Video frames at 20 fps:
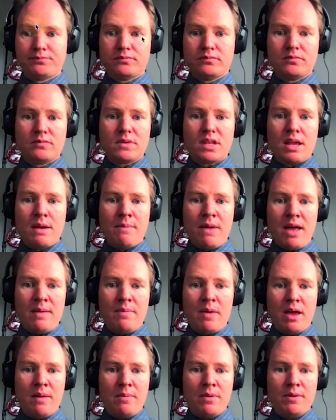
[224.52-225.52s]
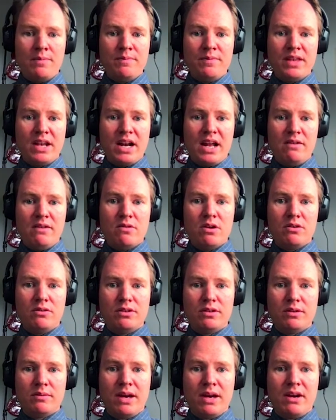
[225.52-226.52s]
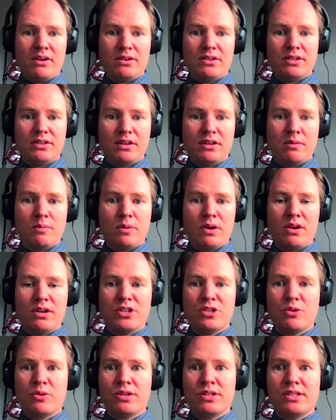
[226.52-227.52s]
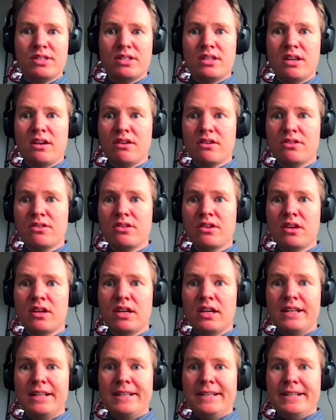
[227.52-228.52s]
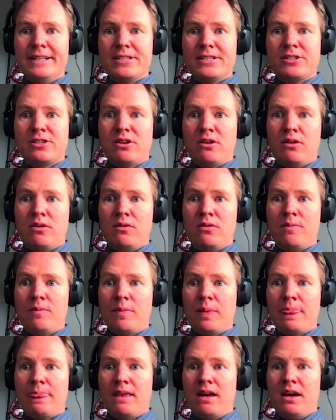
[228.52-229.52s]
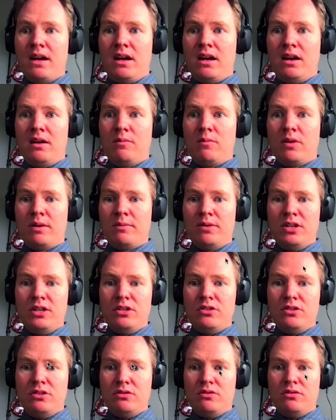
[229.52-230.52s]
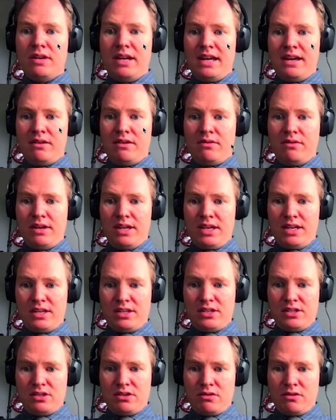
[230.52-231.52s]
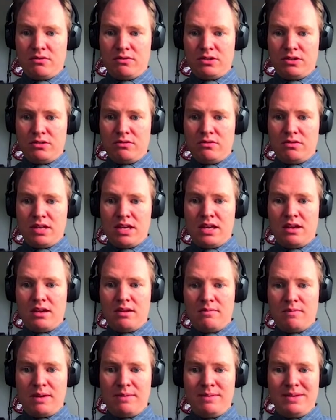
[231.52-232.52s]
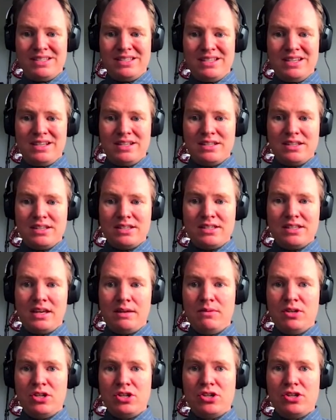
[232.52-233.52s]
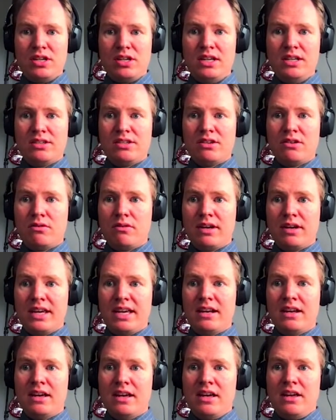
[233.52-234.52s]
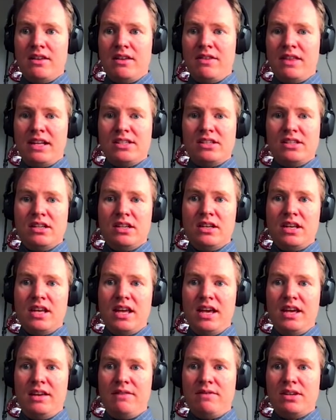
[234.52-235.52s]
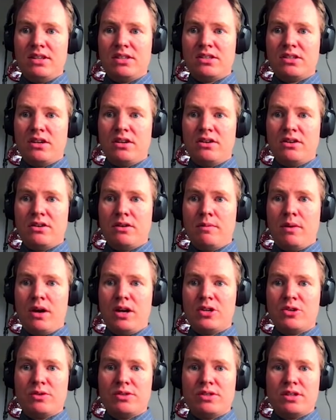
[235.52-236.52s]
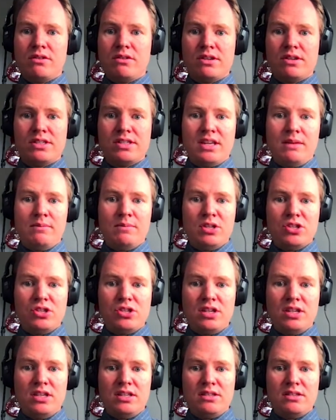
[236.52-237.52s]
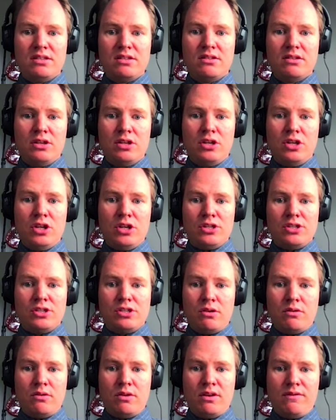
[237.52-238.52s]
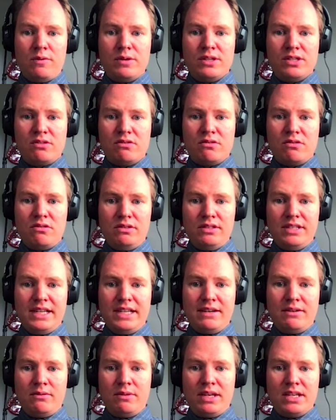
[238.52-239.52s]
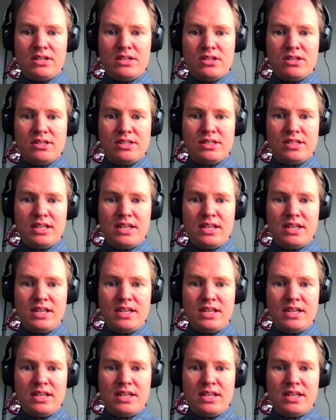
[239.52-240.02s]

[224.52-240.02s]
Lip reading: my paper that I wrote about comparing Jordan sneakers. So what I'm going to do now is go to the baby science assignment sheet. So again, that's in Canvas under modules, under assignment sheets. So if we scroll down, we can just see